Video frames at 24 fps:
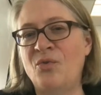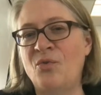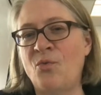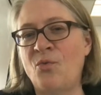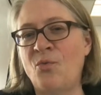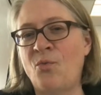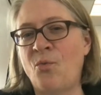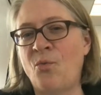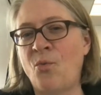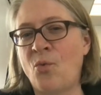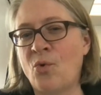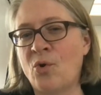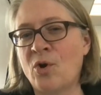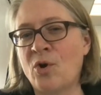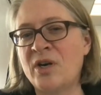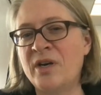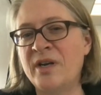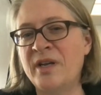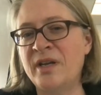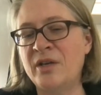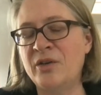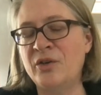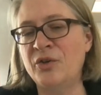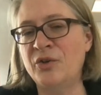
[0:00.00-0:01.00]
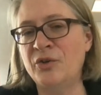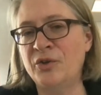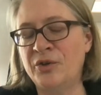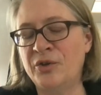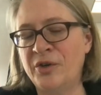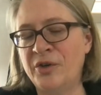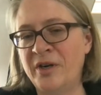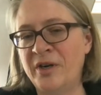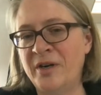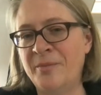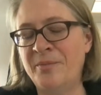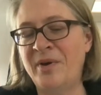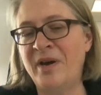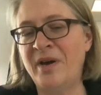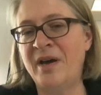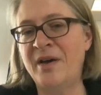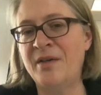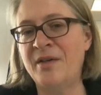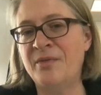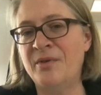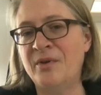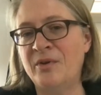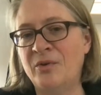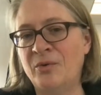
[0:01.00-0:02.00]
war in Europe,
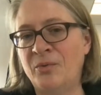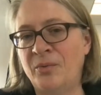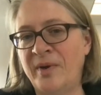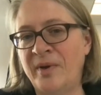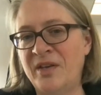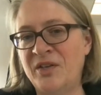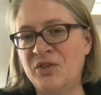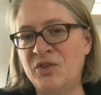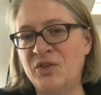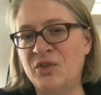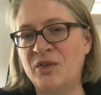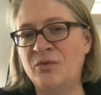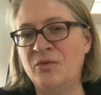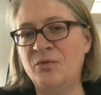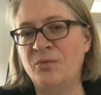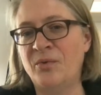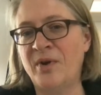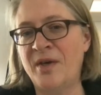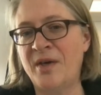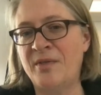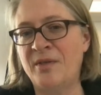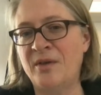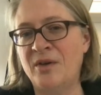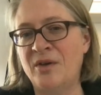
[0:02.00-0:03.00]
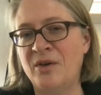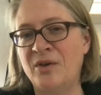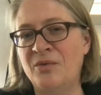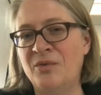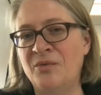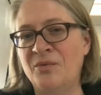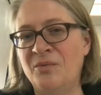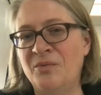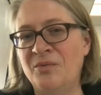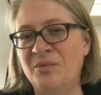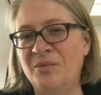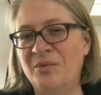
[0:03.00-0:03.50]
and the question whether